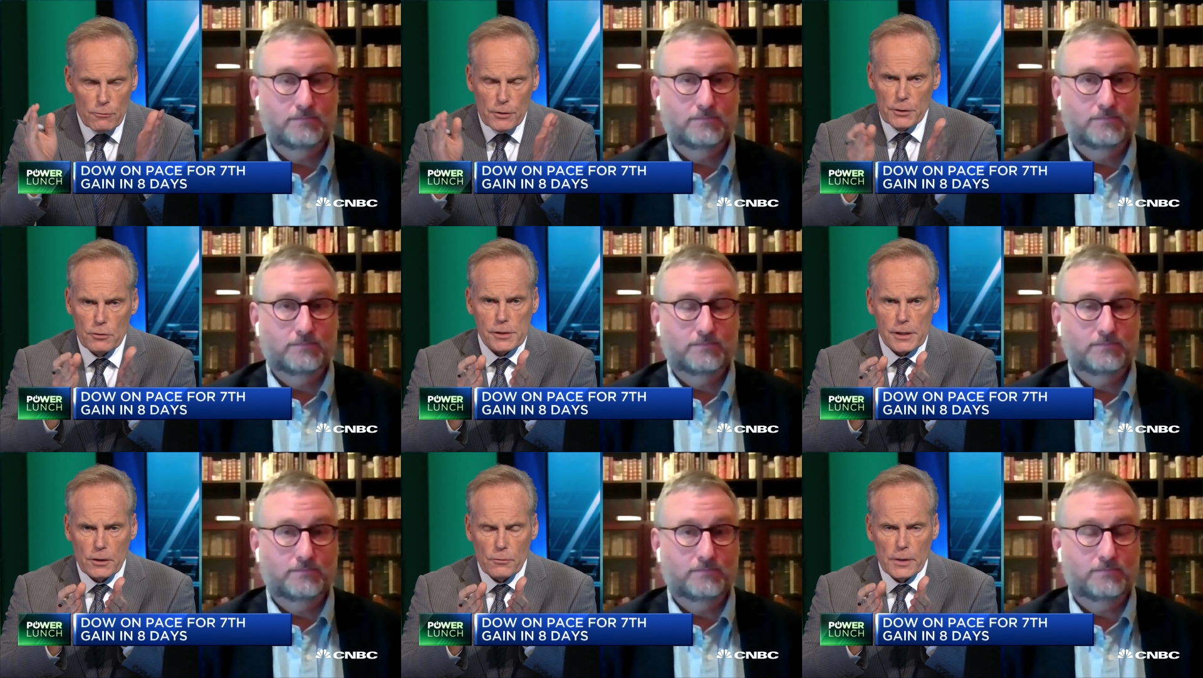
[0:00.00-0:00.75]

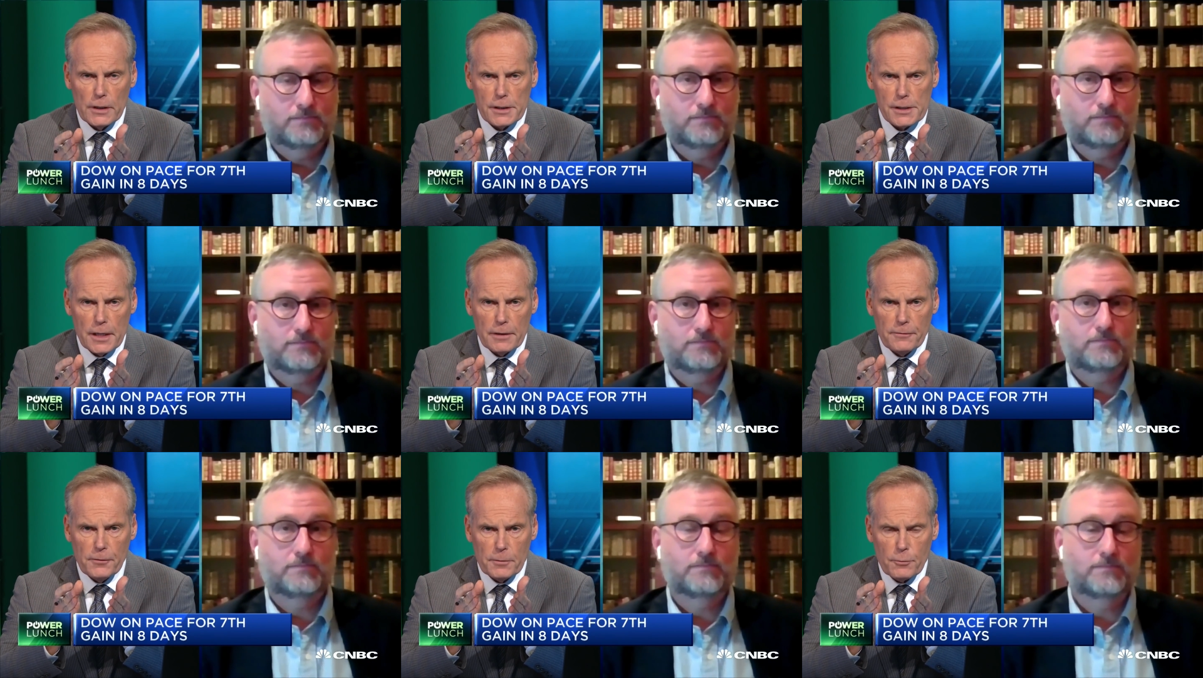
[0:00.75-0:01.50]
Speaker 1: reducing the real estate
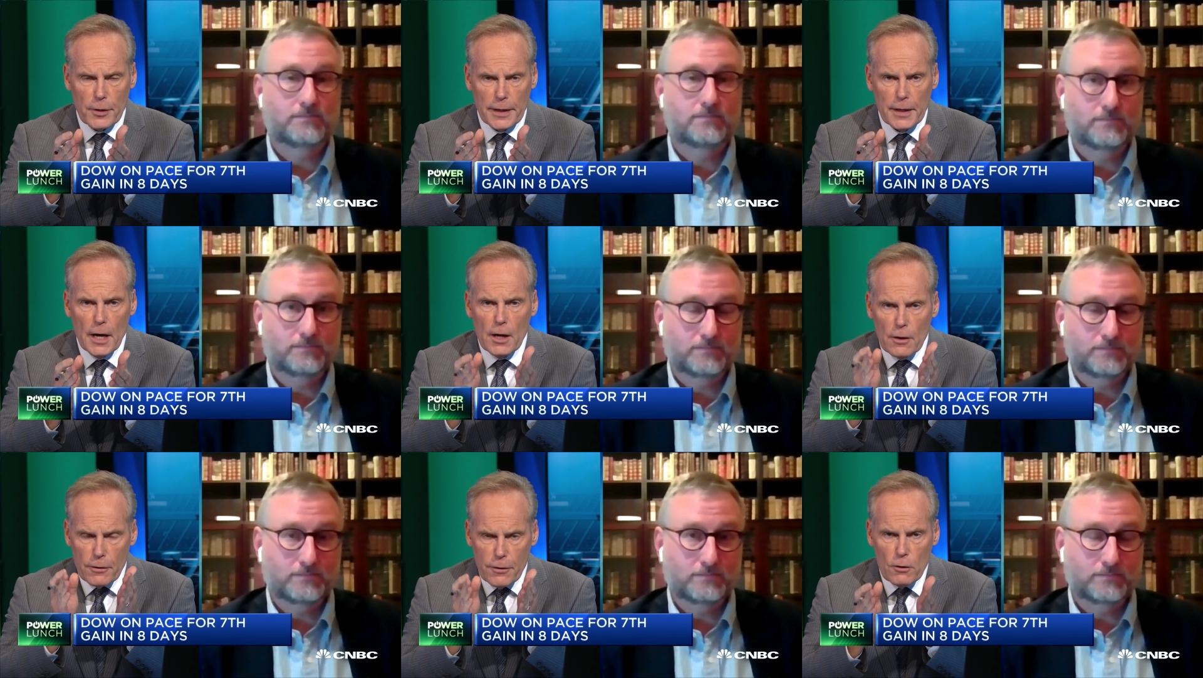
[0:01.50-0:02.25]
footprint,
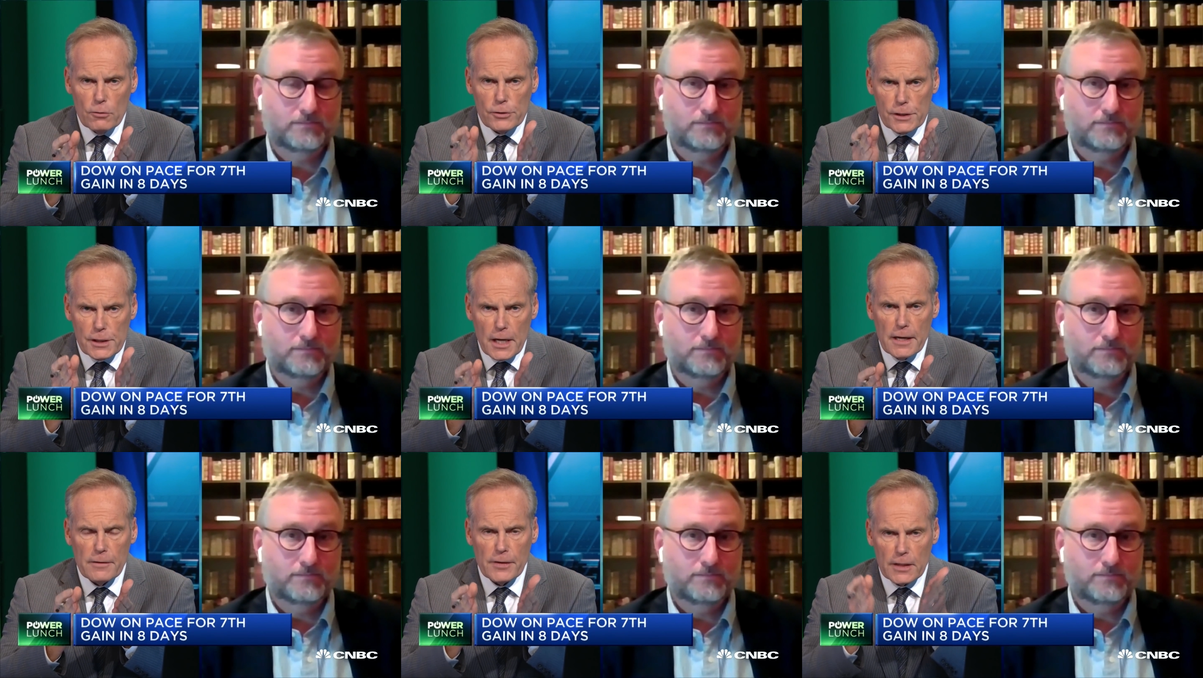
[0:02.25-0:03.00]
those
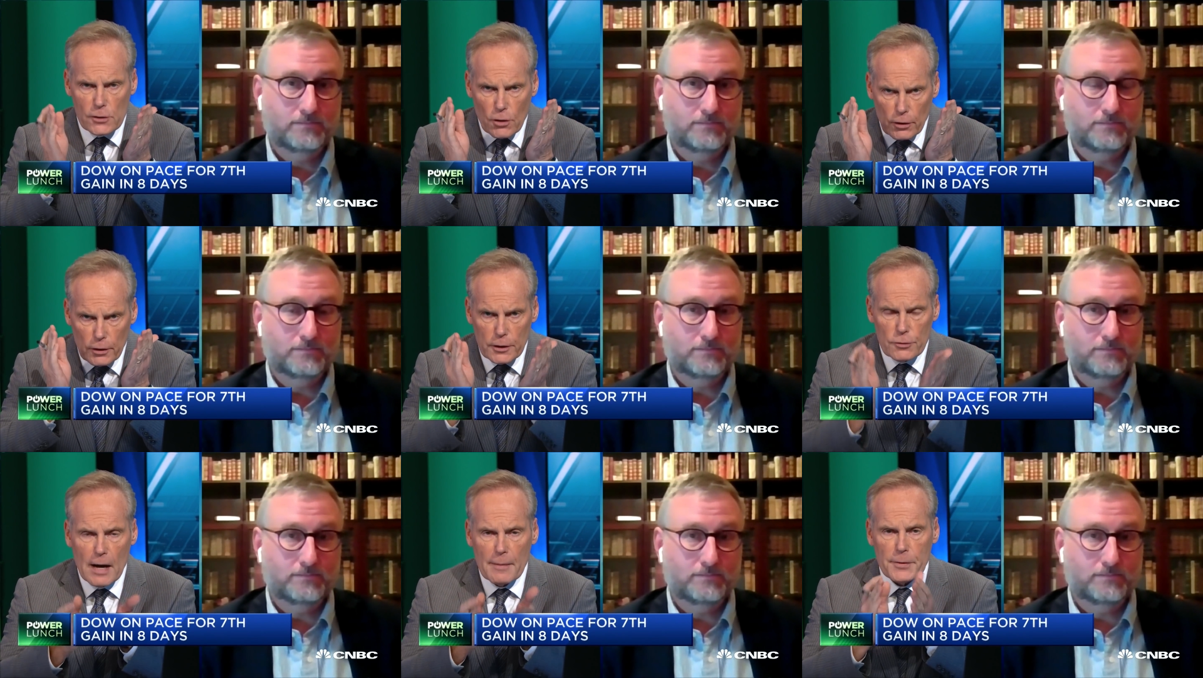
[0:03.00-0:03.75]
savings are going to
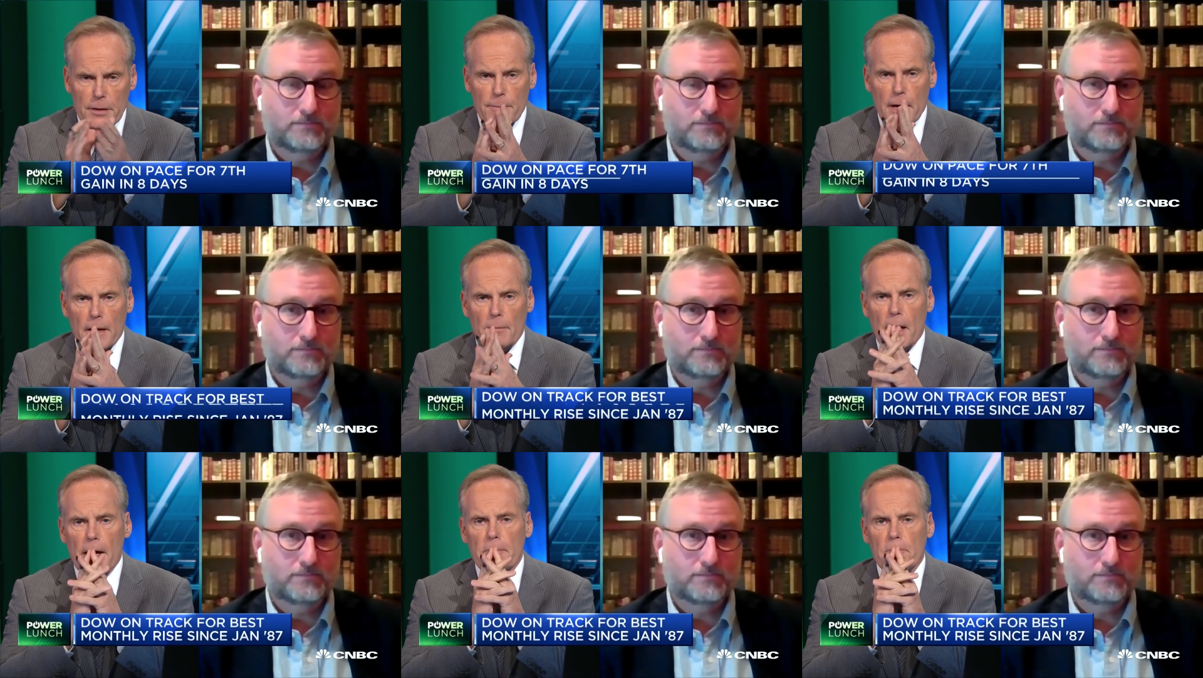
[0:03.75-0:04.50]
drop to the bottom
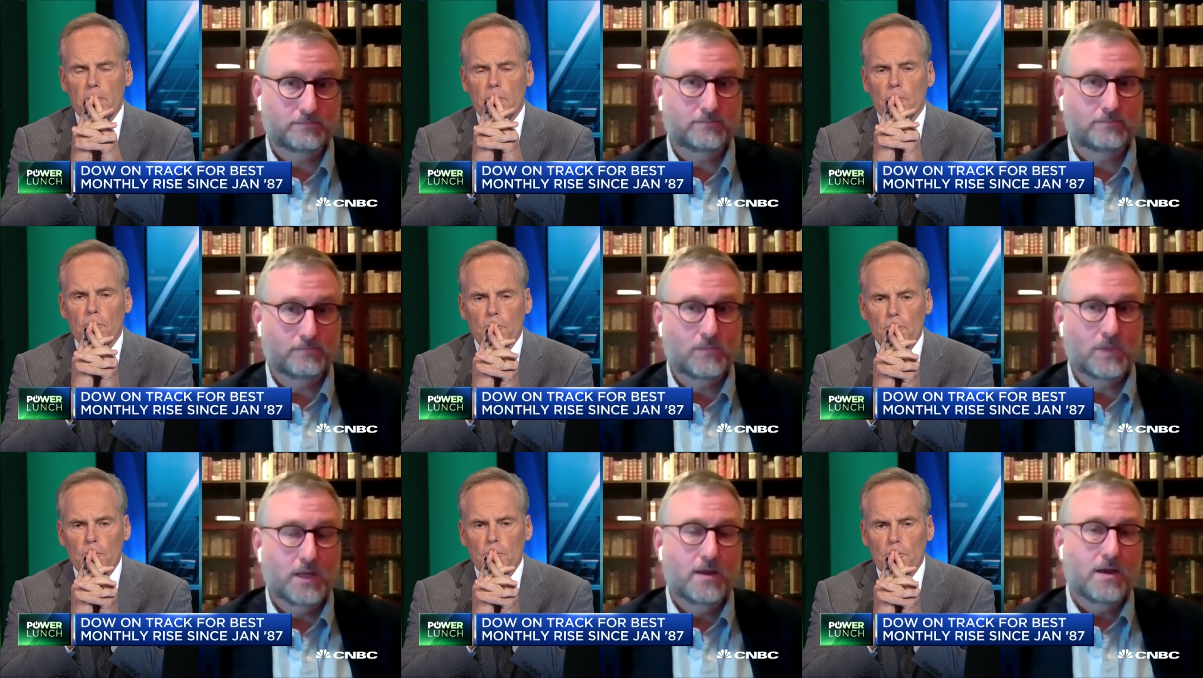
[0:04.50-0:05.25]
line.
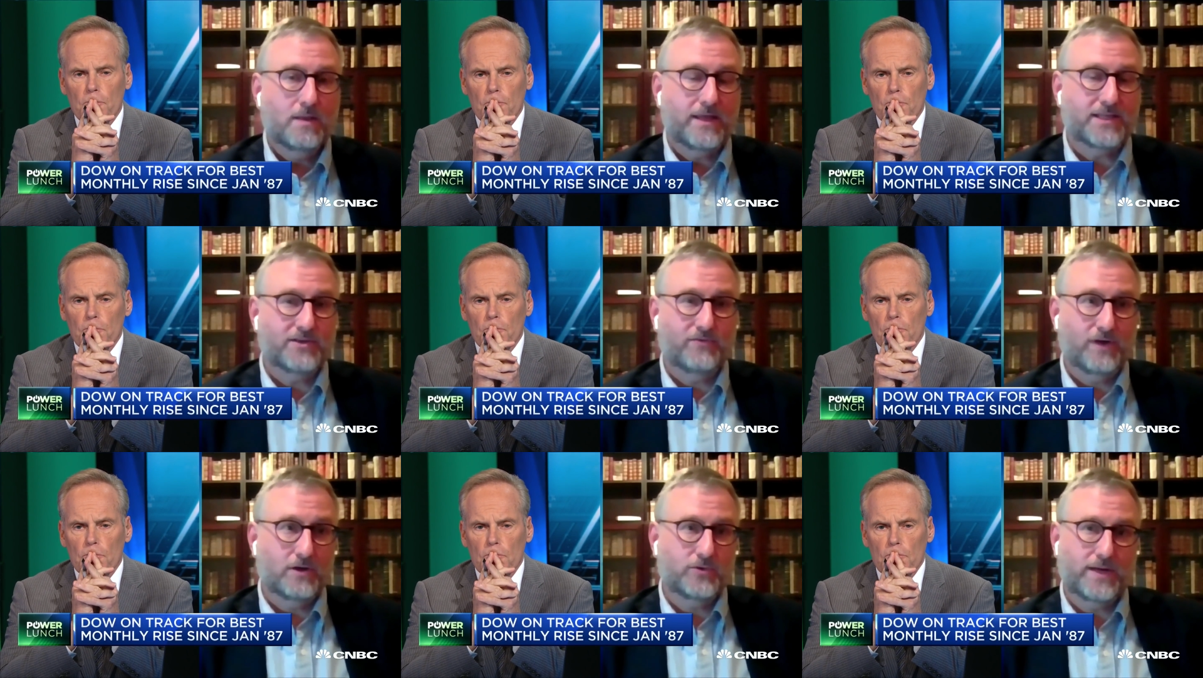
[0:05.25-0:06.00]
Speaker 2: That's a
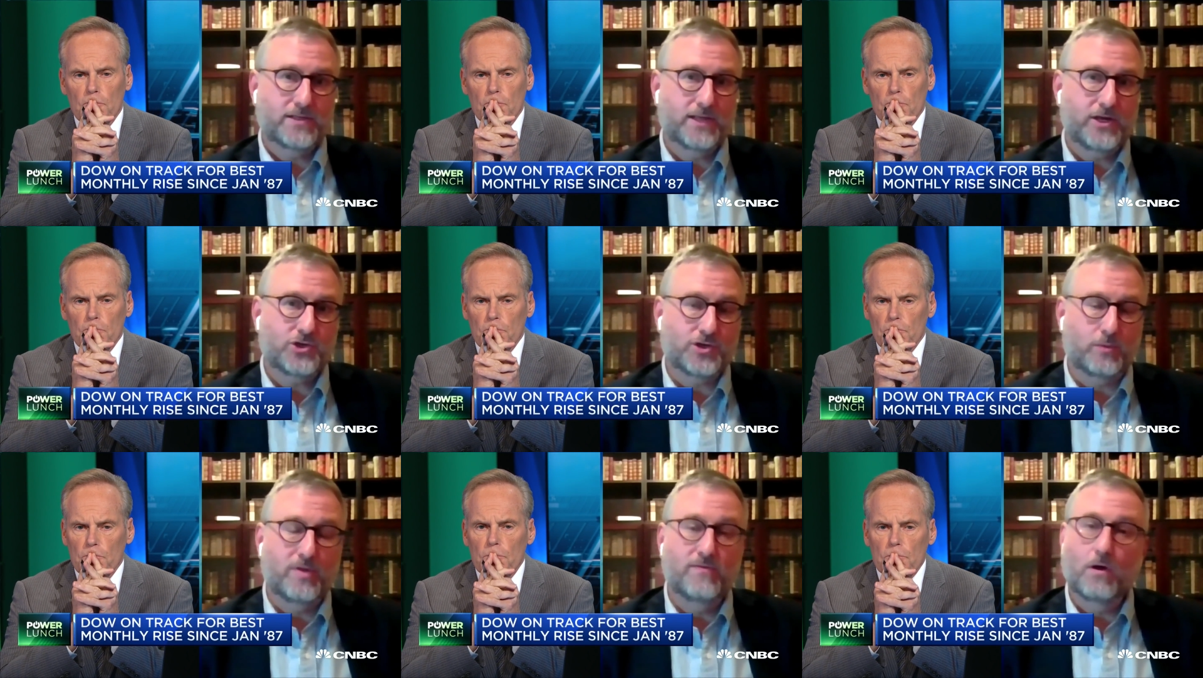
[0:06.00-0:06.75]
fair
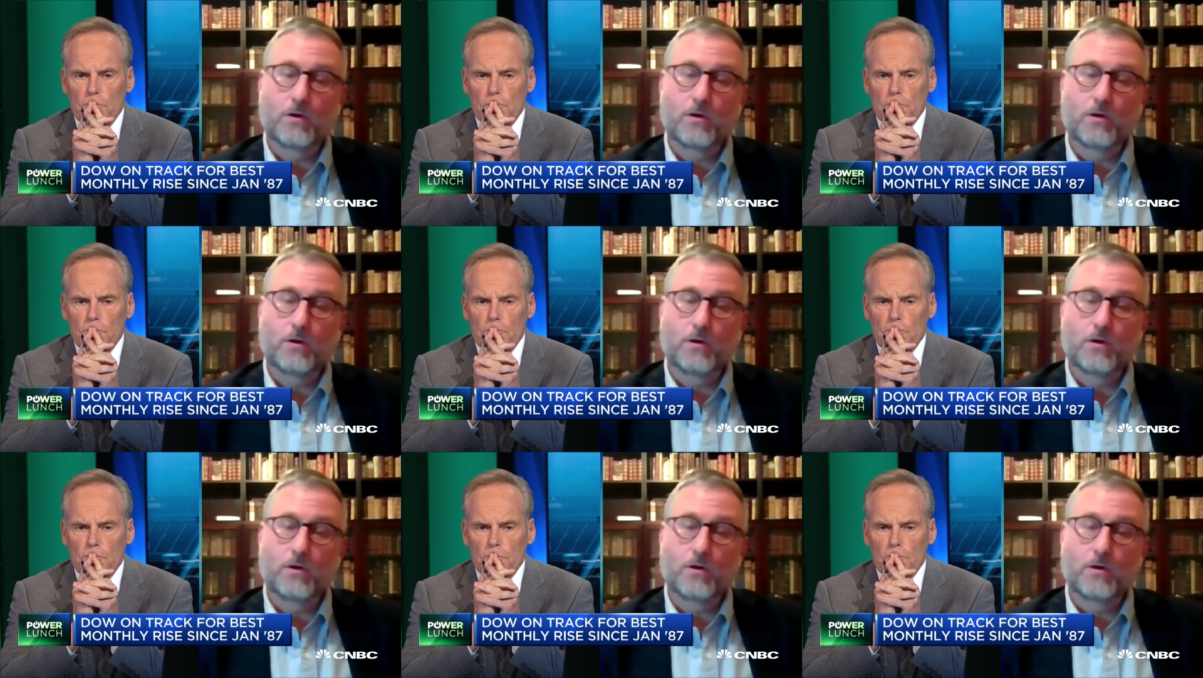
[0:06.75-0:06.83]
translation. We've